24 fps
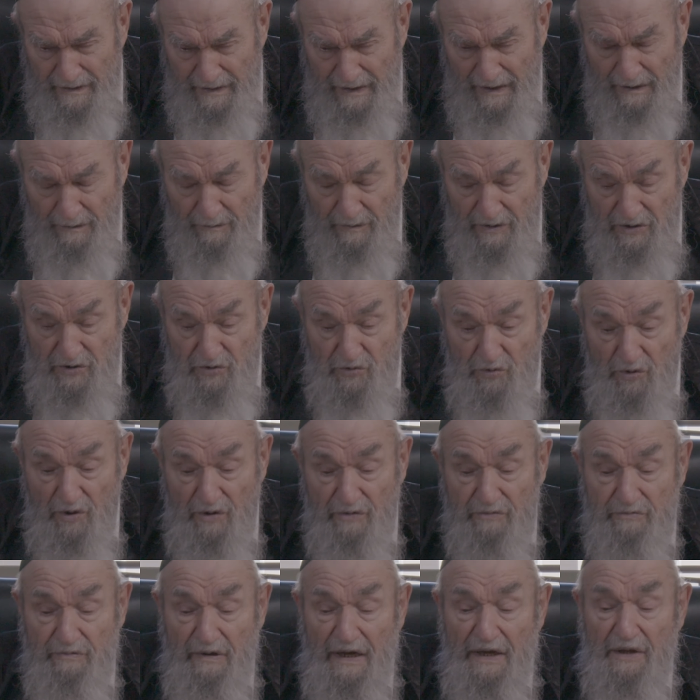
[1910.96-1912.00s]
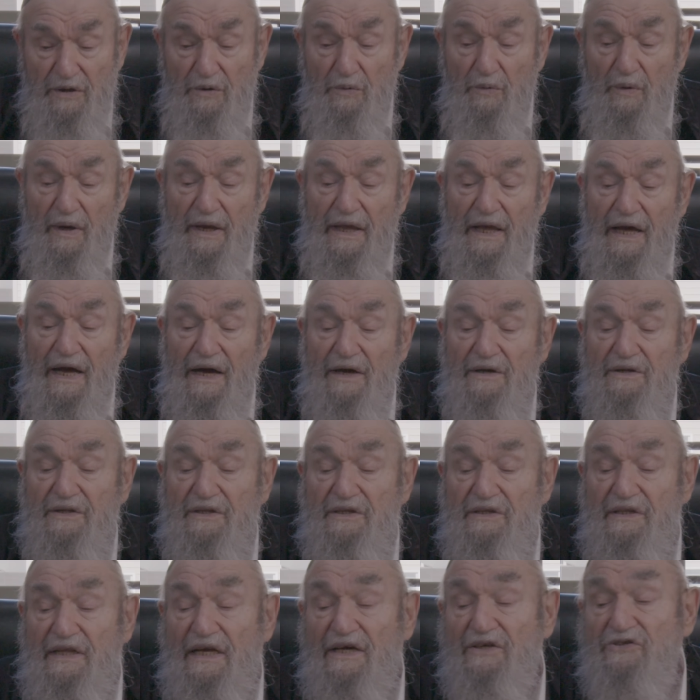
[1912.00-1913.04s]
now we saw right away how
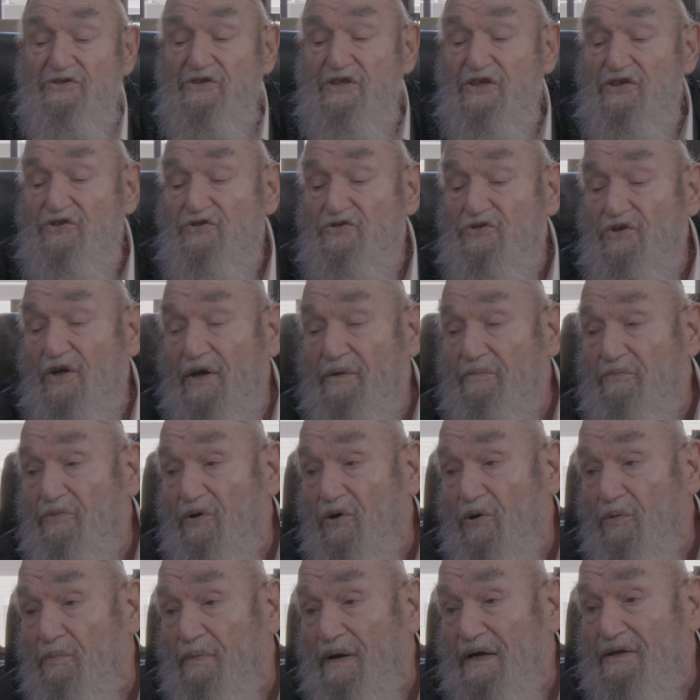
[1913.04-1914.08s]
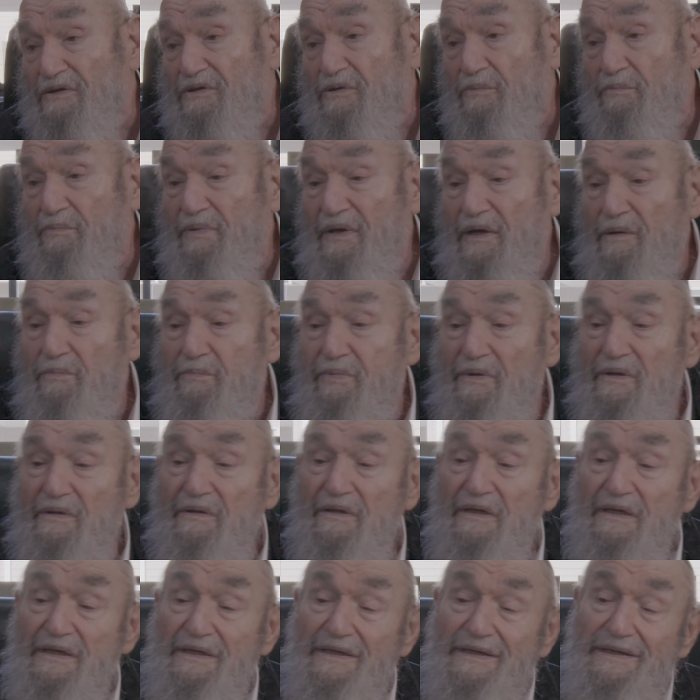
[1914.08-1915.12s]
did the even know about the people.
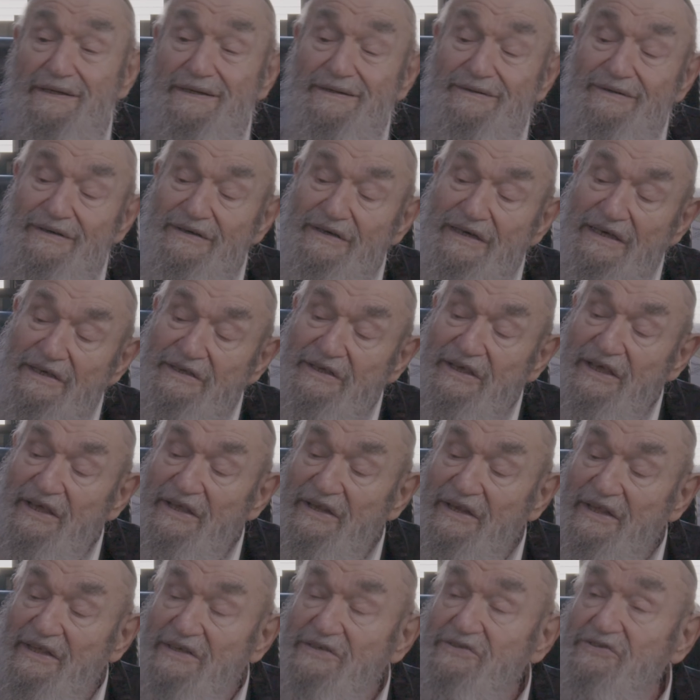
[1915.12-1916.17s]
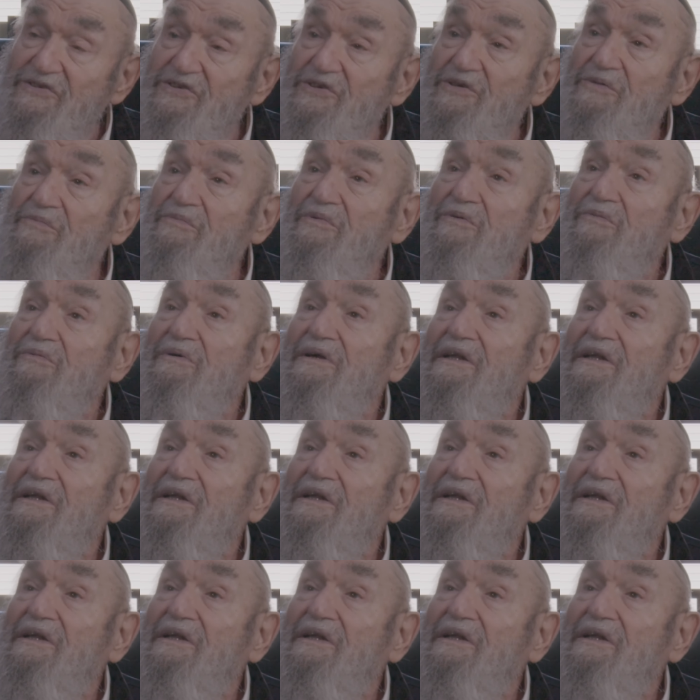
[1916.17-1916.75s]
I can't answer you, but